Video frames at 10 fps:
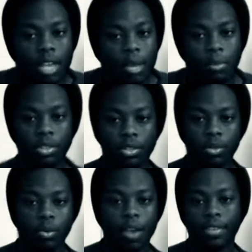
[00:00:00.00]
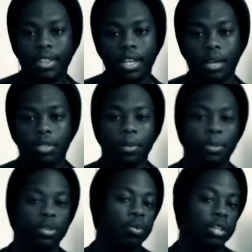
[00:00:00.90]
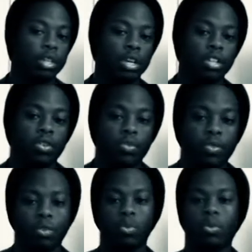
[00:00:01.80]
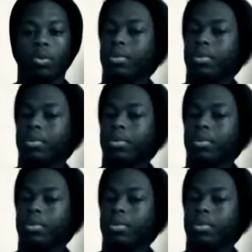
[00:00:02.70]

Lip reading: able to do everything I was able to do on the other real board,